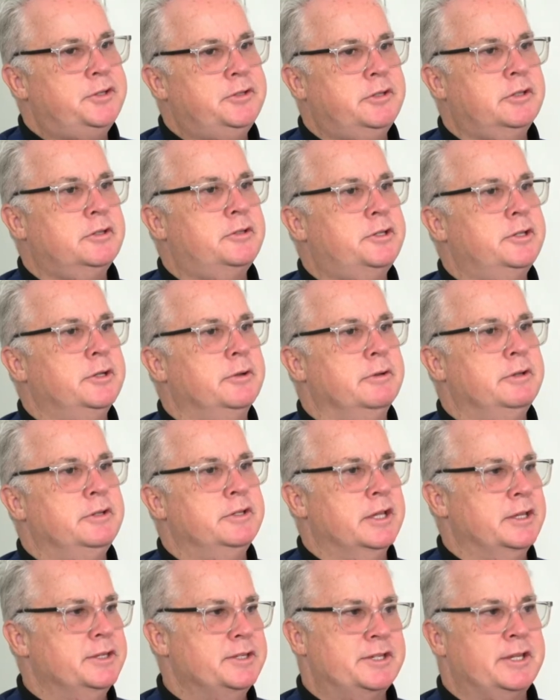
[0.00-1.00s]
a series
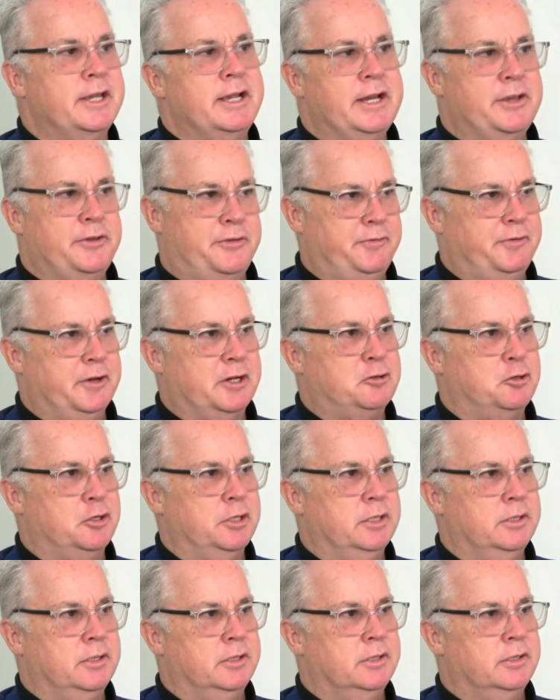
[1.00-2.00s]
on science fiction.
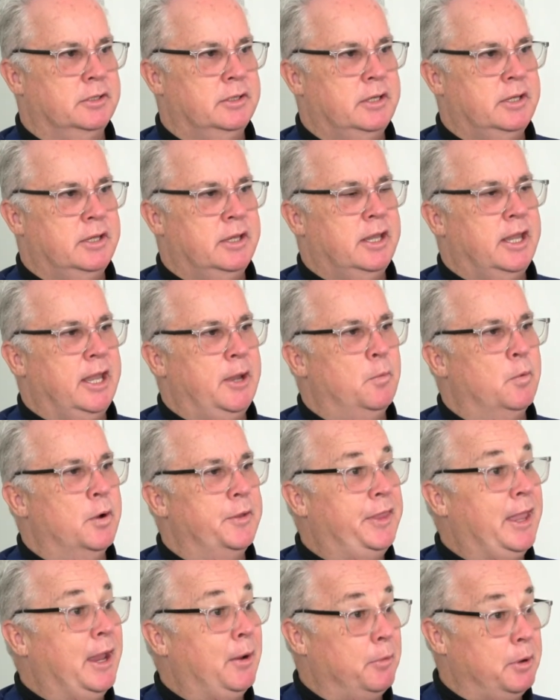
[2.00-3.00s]
Yes. And what
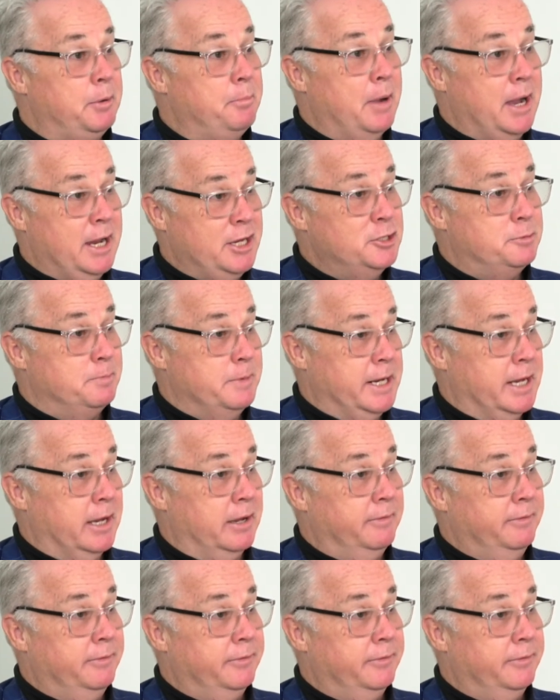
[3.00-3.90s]
that reminds me of